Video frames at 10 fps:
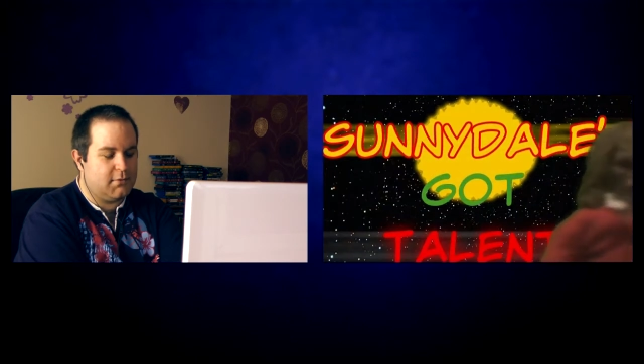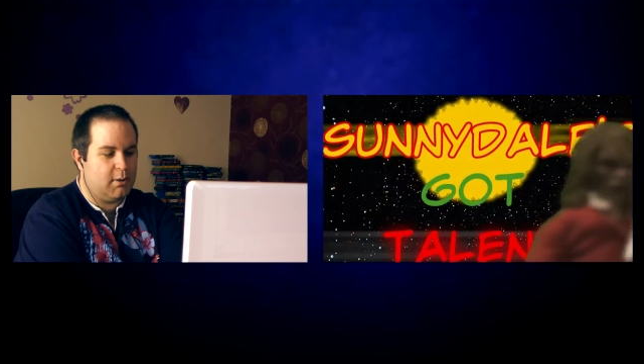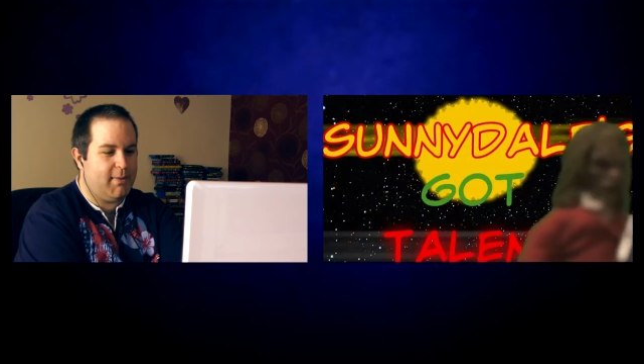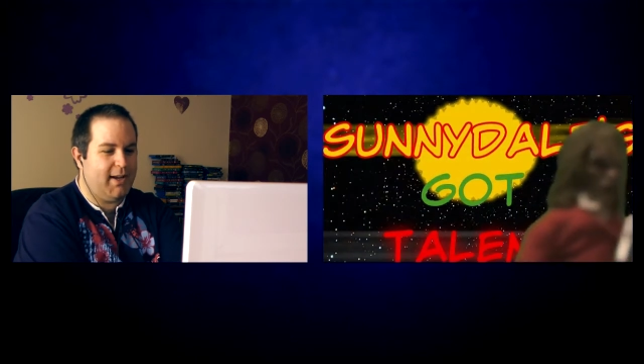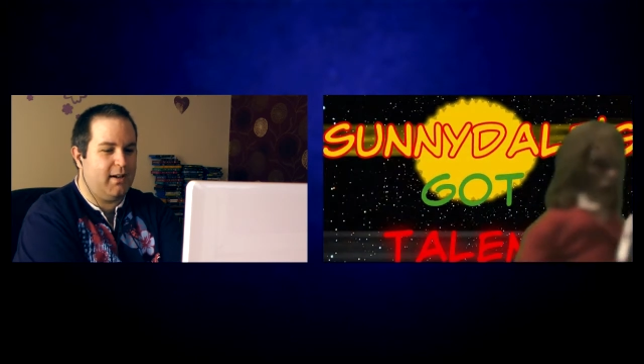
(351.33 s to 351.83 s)
Oh
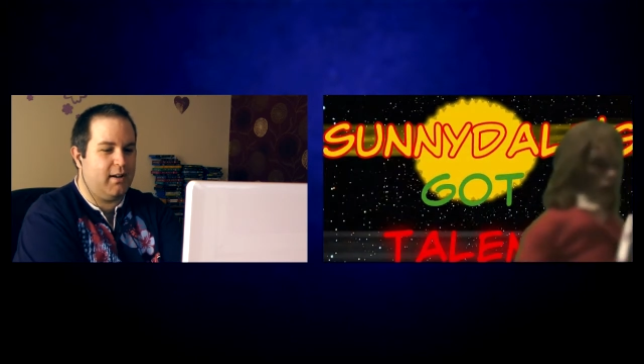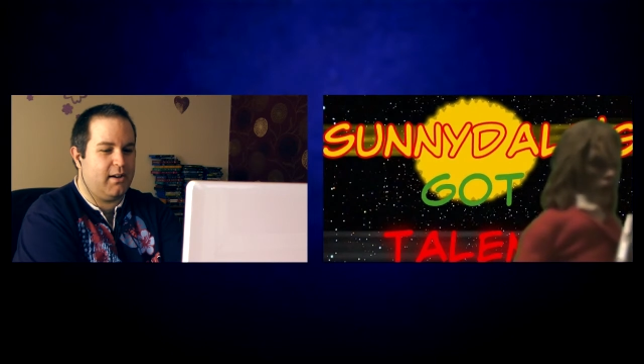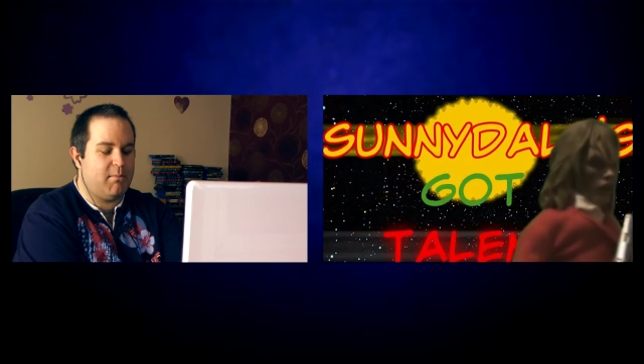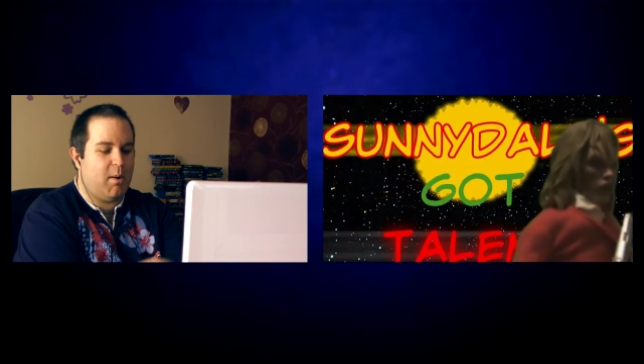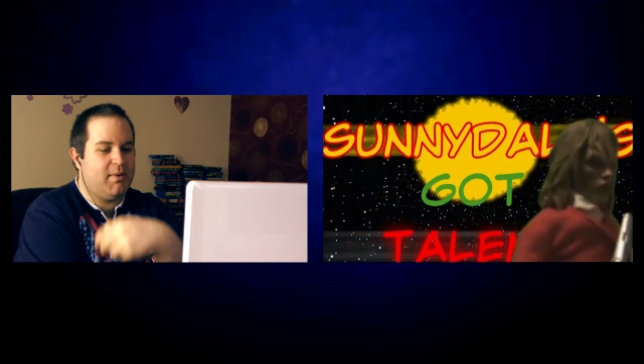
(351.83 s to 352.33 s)
my god, I
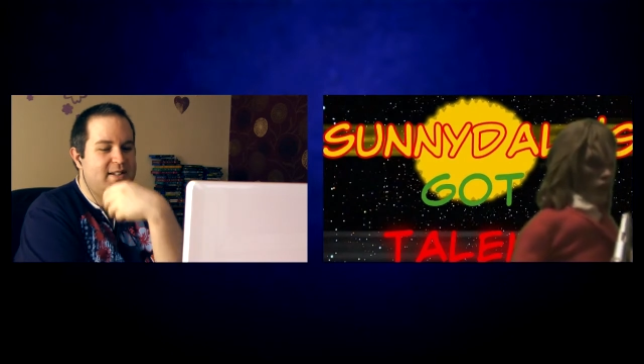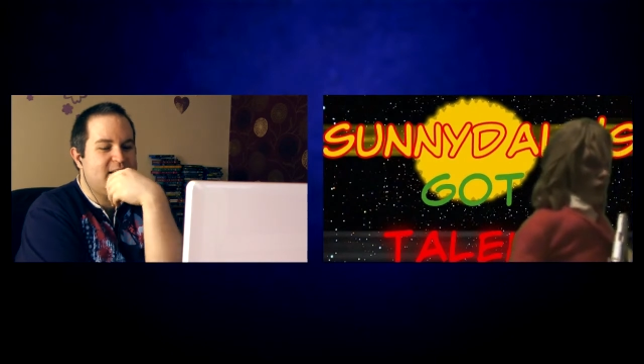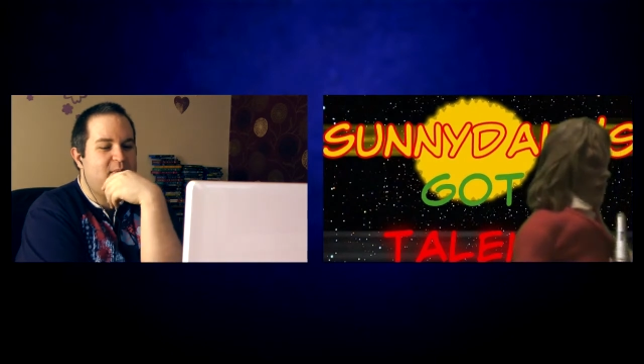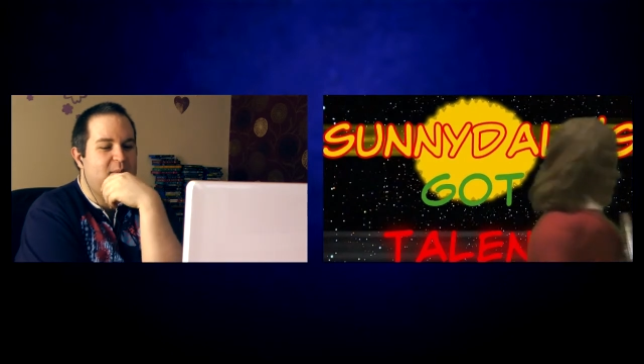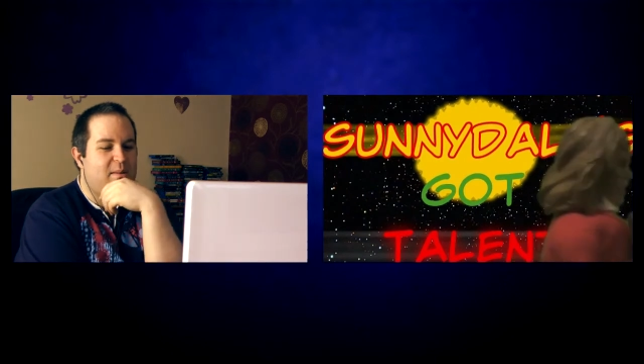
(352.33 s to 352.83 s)
remember this
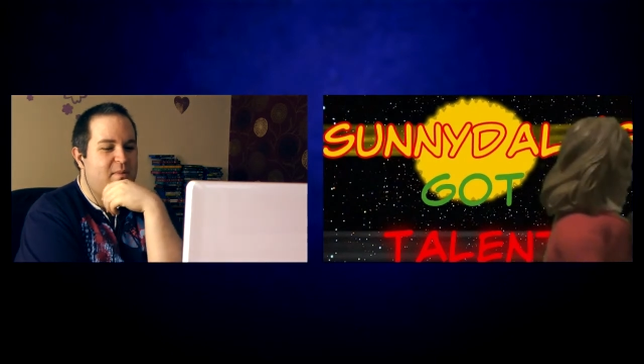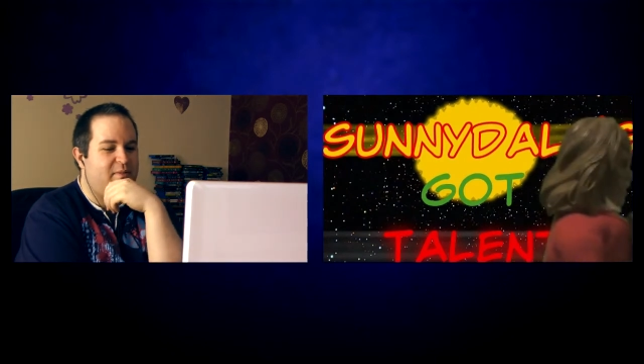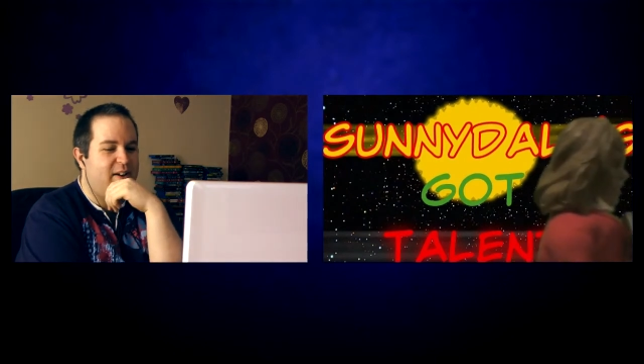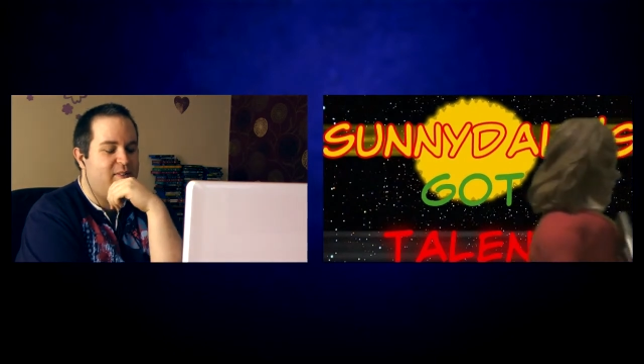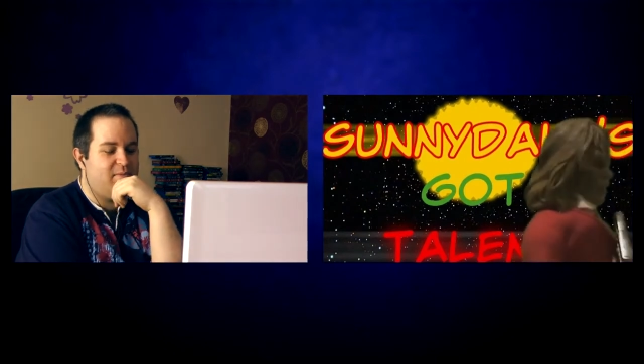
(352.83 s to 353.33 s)
is one of my
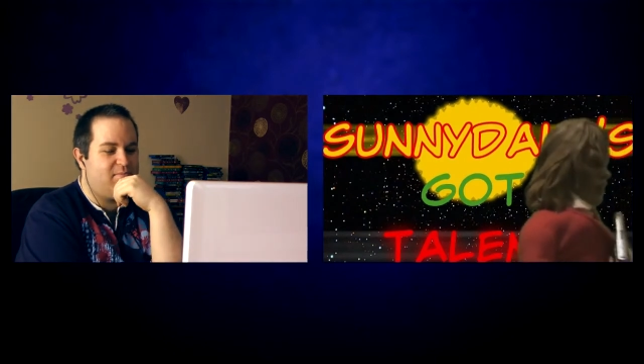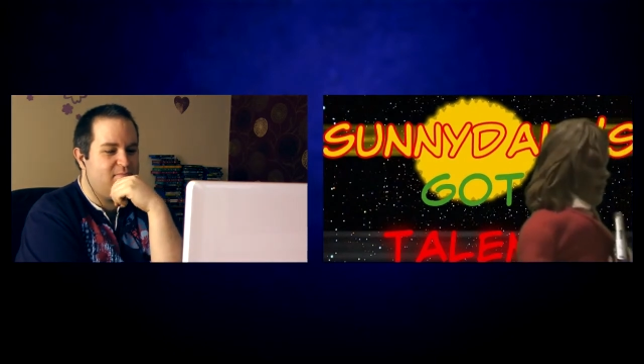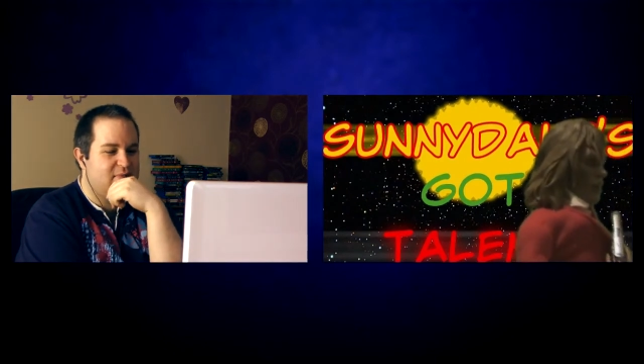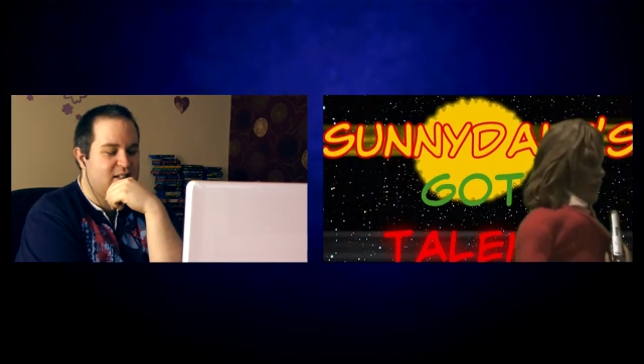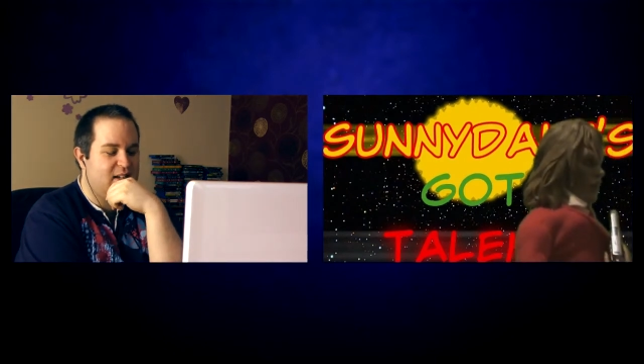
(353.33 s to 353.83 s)
favourite
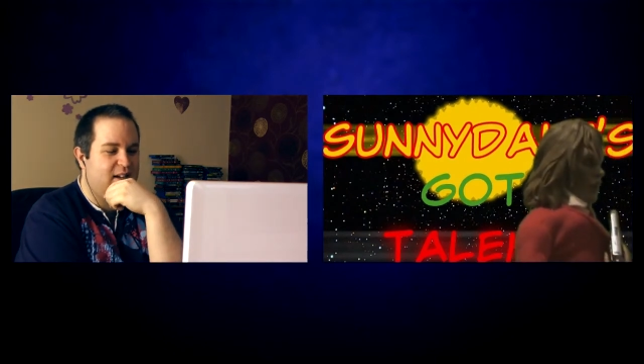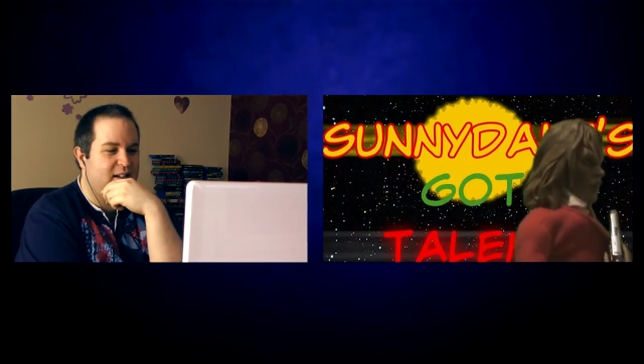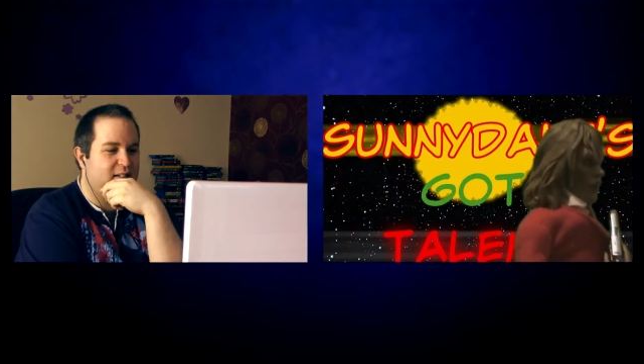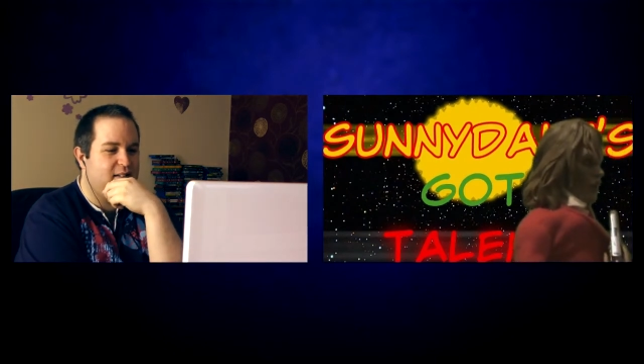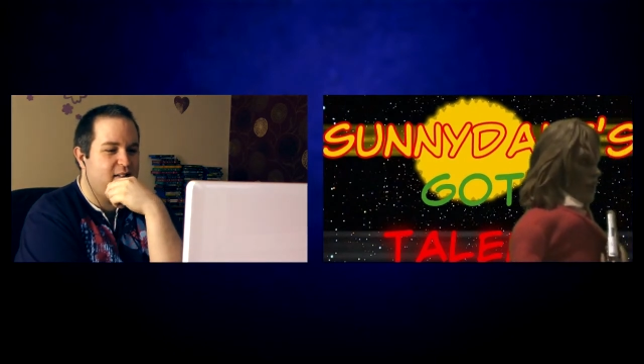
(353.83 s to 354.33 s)

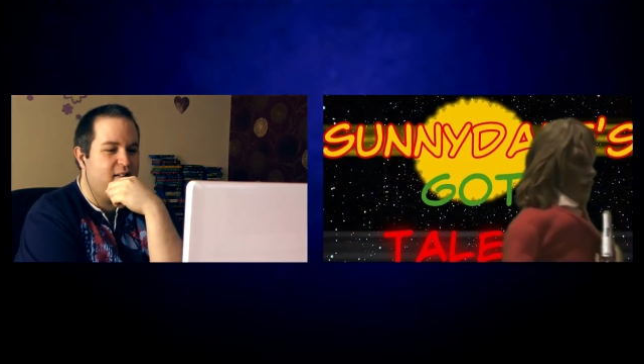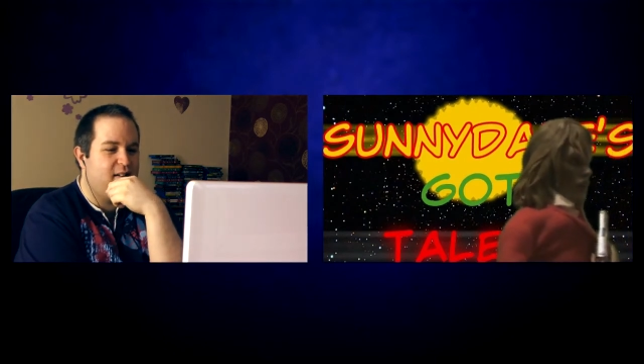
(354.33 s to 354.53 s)
scenes.